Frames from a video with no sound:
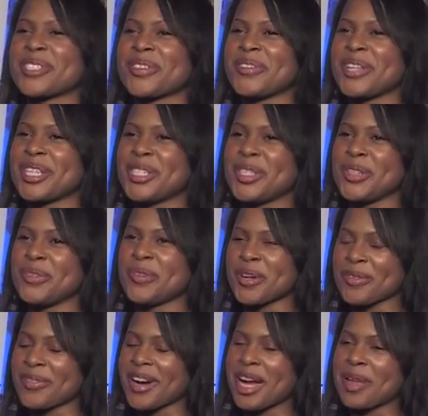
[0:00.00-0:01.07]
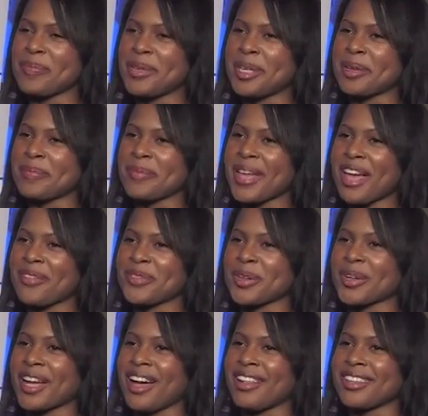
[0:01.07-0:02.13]
was going to work for IBM
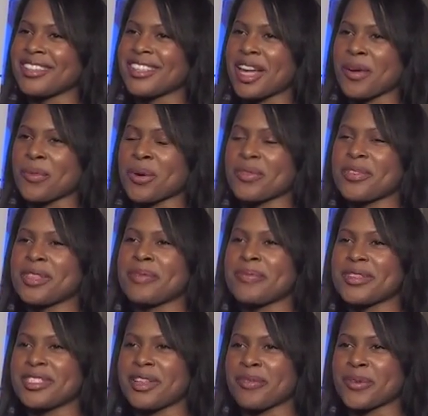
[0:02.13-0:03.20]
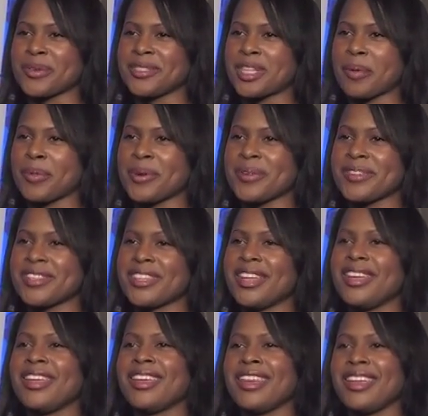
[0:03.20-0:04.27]
after college. I worked for them for several summers
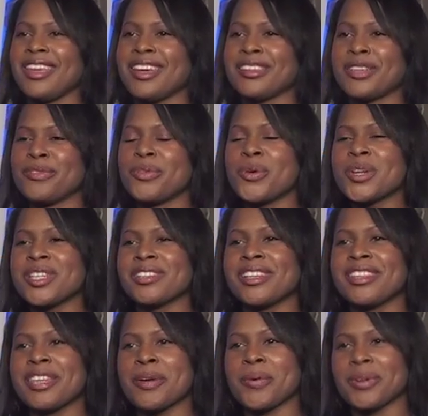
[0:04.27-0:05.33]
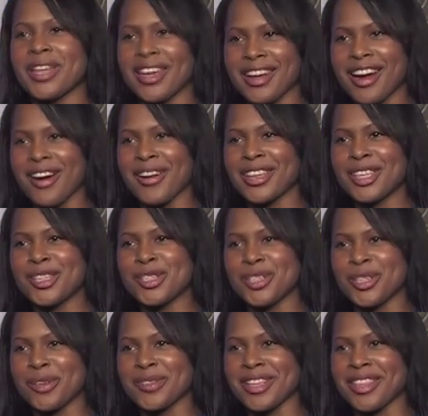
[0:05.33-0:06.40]
and unfortunately they were not hiring
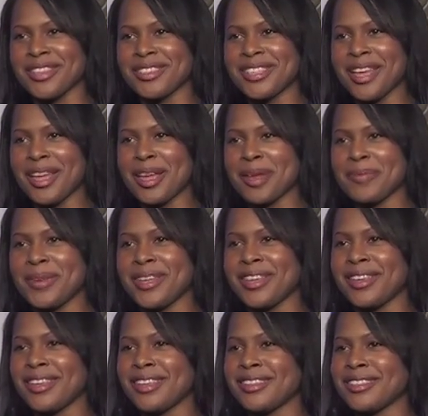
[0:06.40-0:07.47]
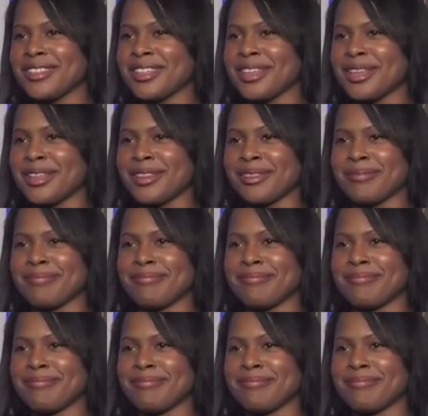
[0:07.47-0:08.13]
engineers at the time and uh,